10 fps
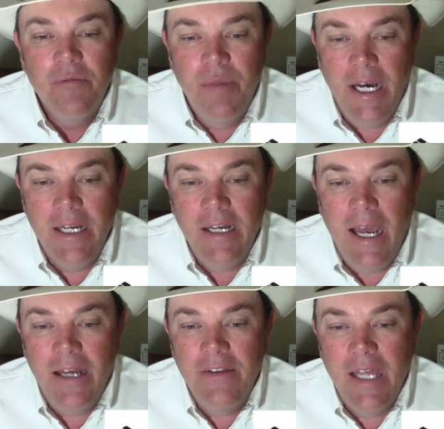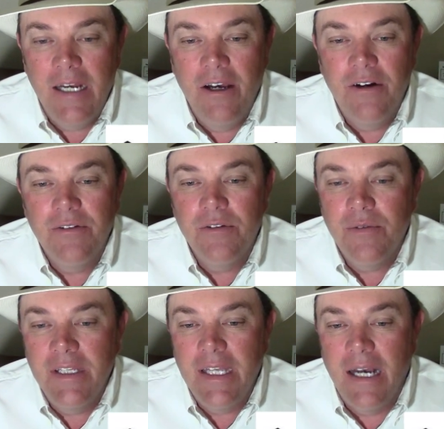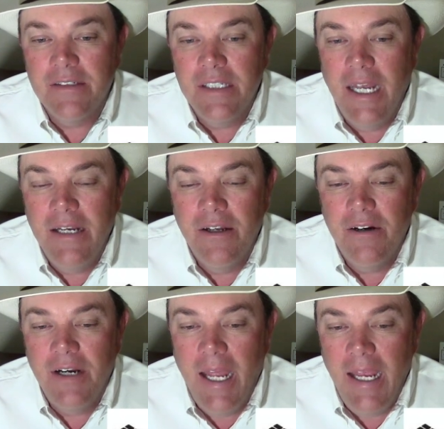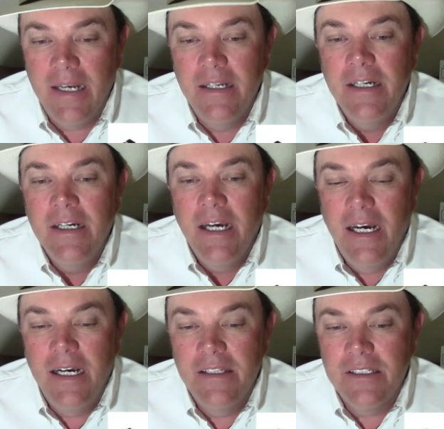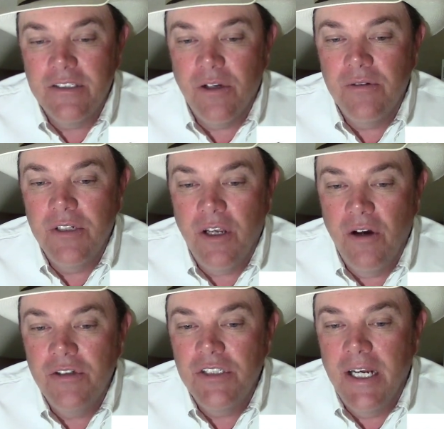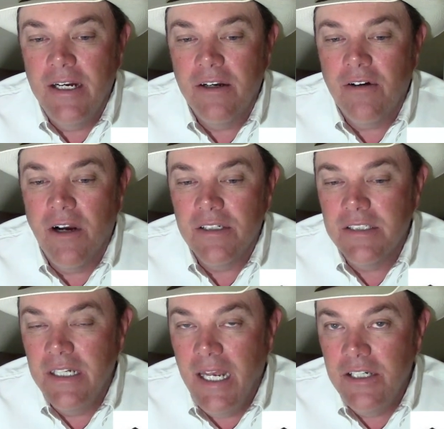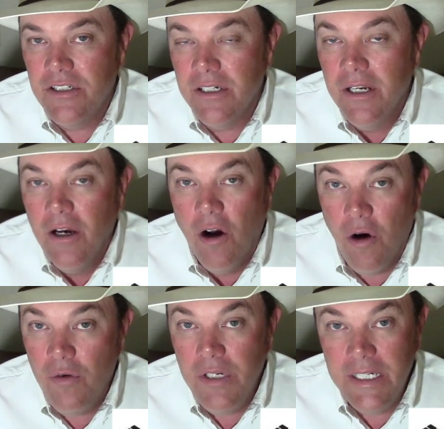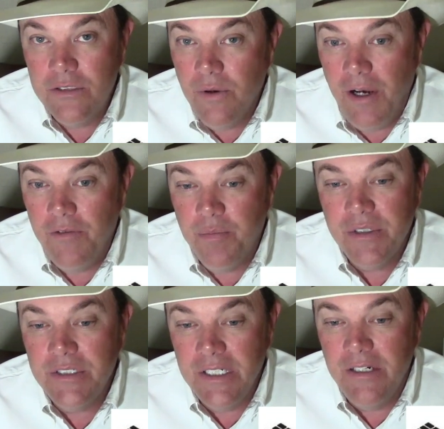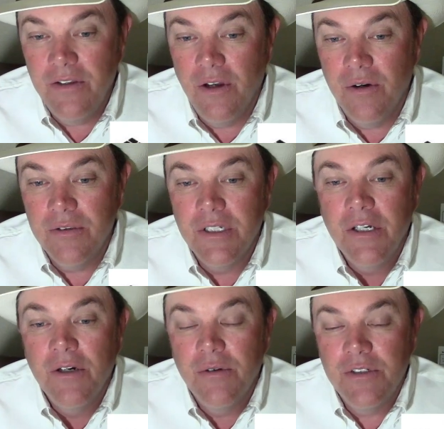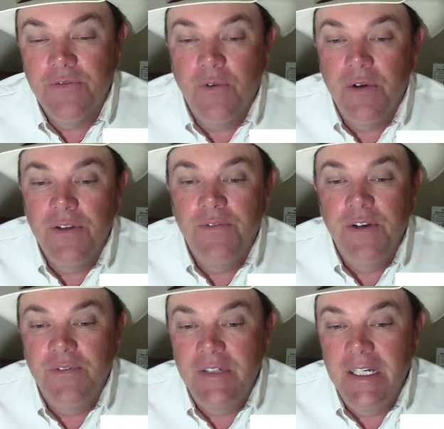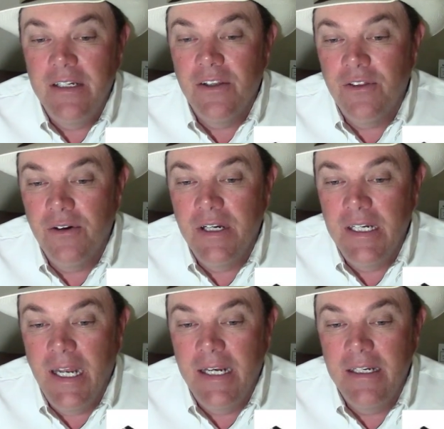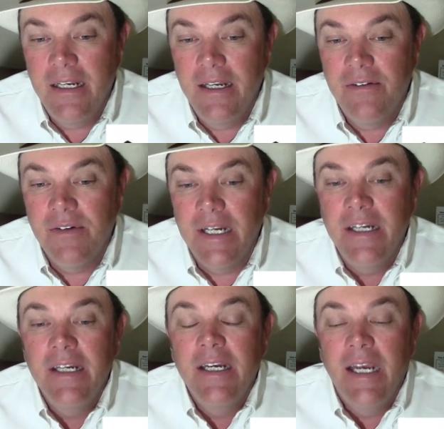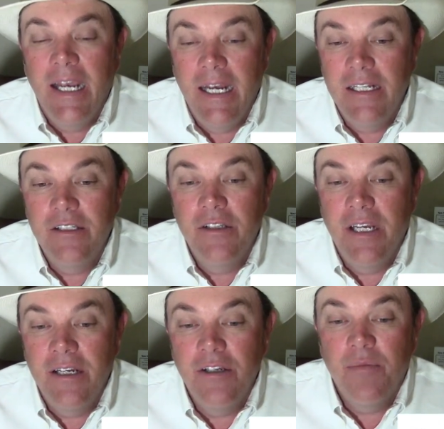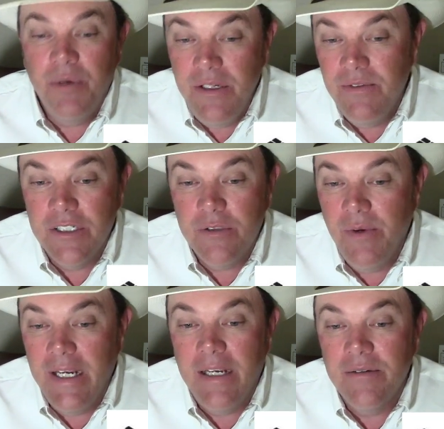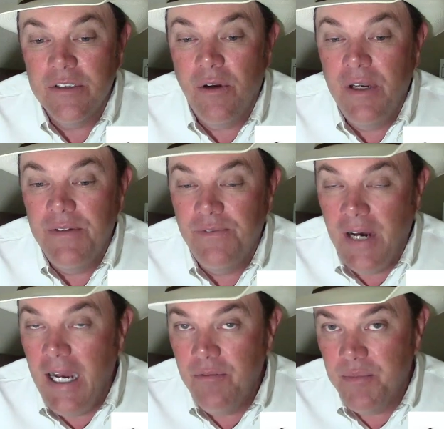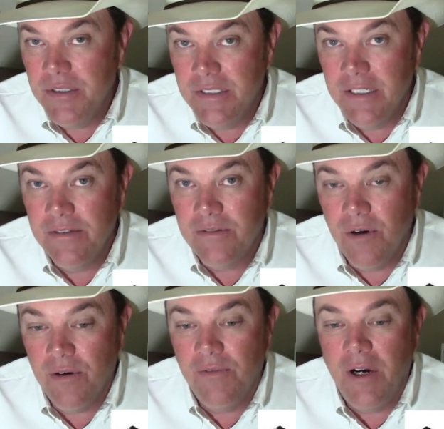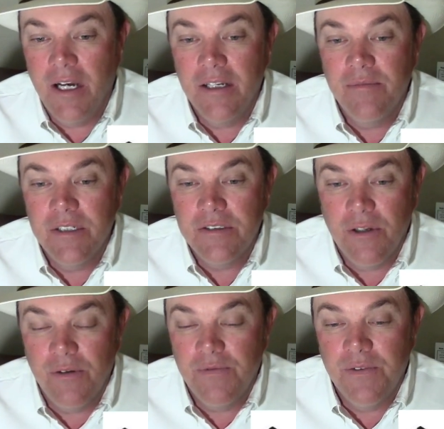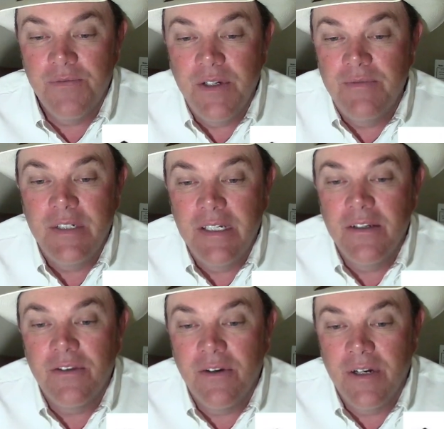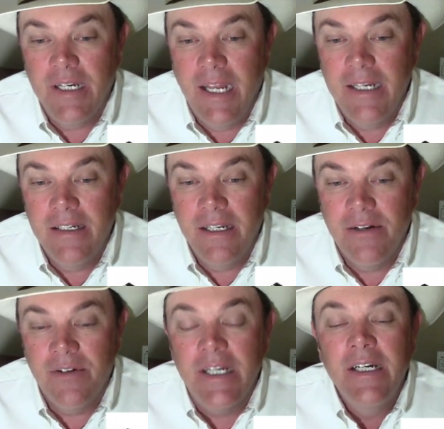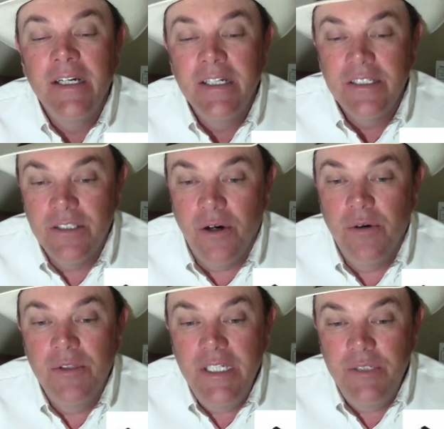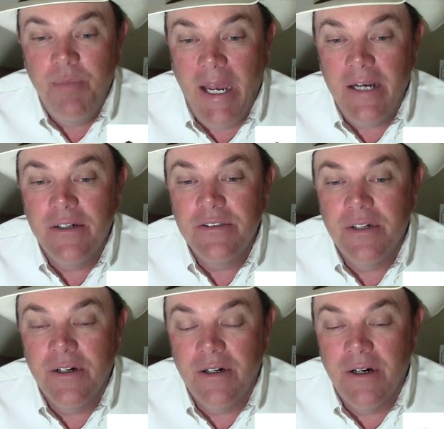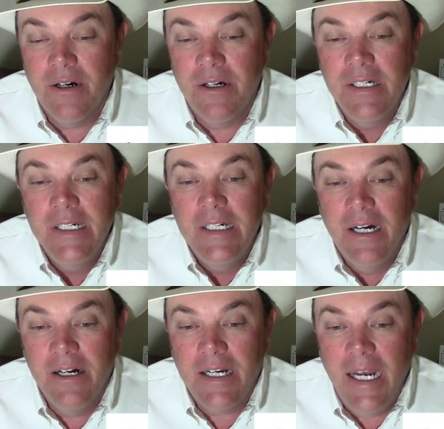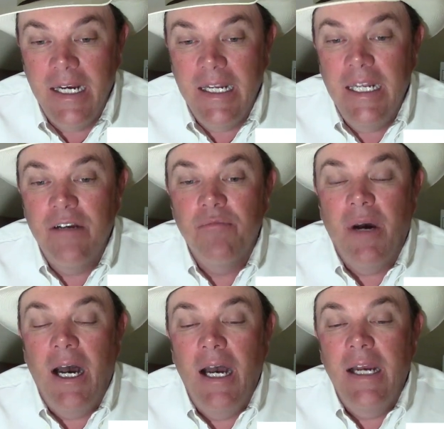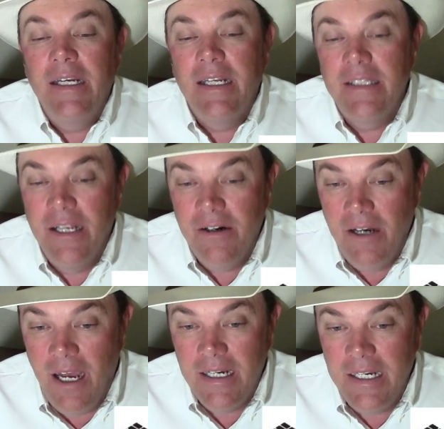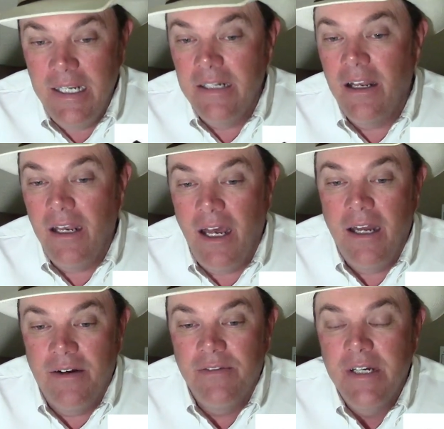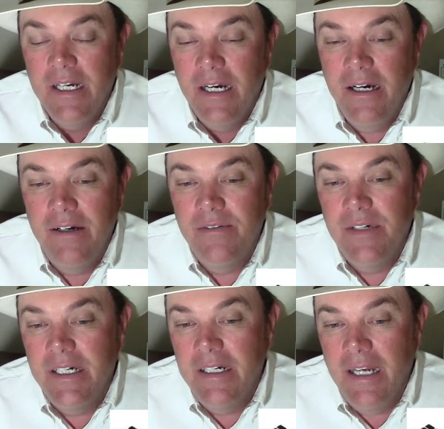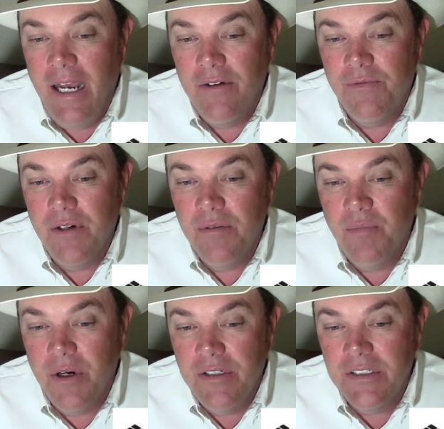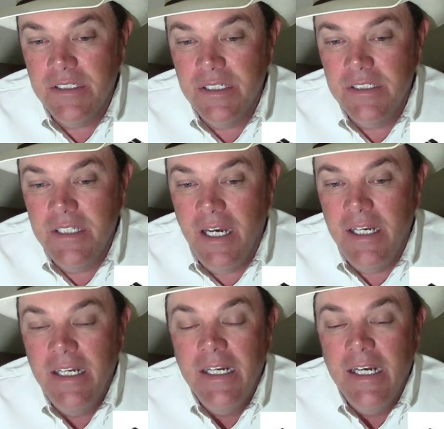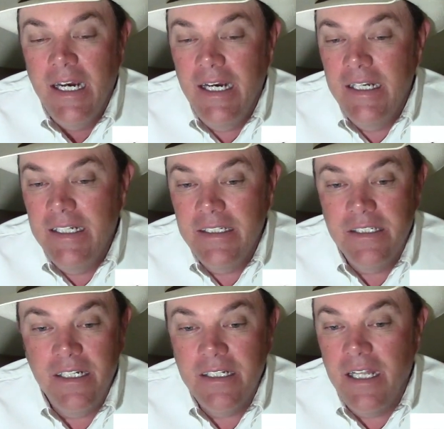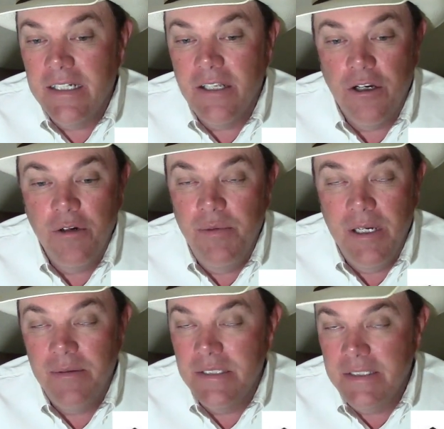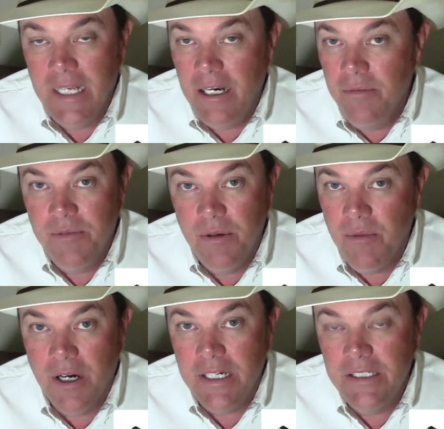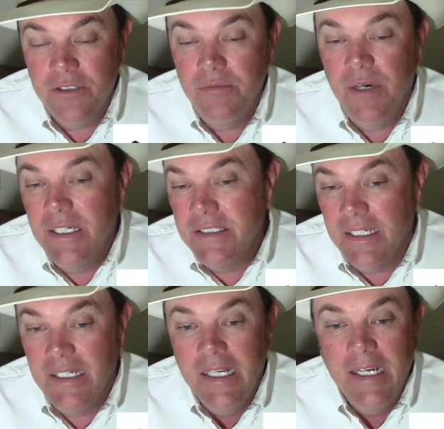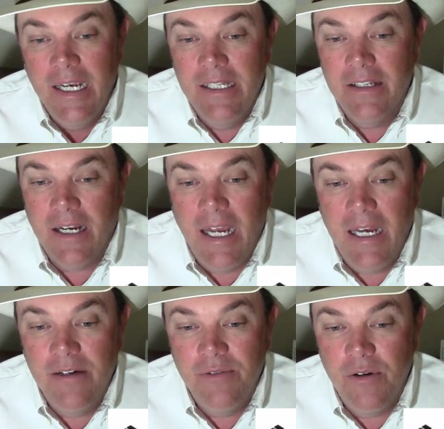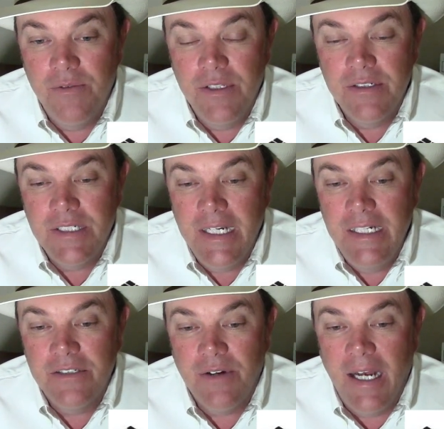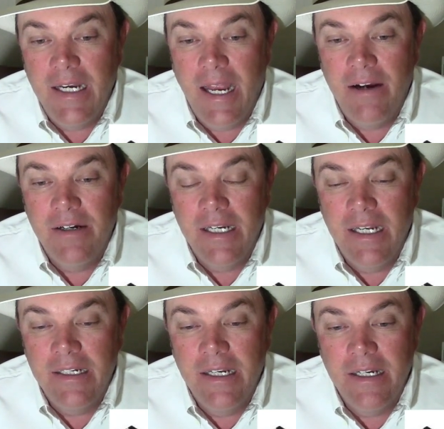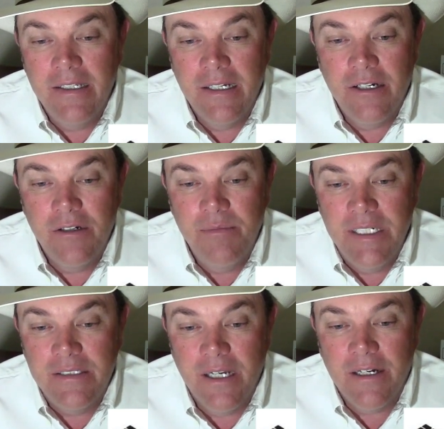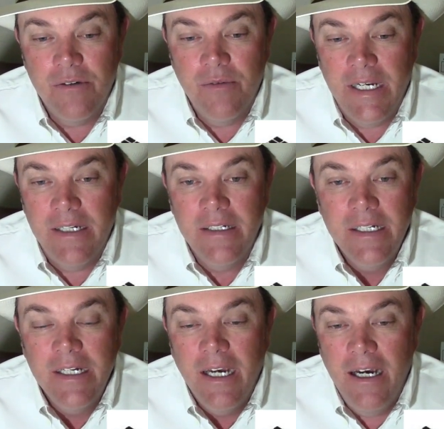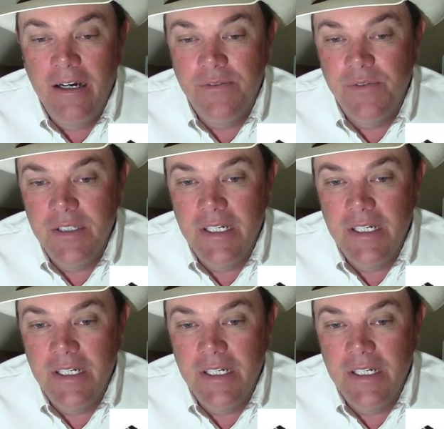But out of that 103,800 head that sold negotiated across the nation, only 12% of those was for the 15 to 30 day delivery, and the previous week it was only 5% of total volume that sold for 15 to 30 day delivery. So these packers are kind of getting behind, and they're not getting a lot of out front purchases done. It doesn't look like they're going to be able to set up the market too much, and they're kind of over their skis right now, and they're going to be sucking wind for the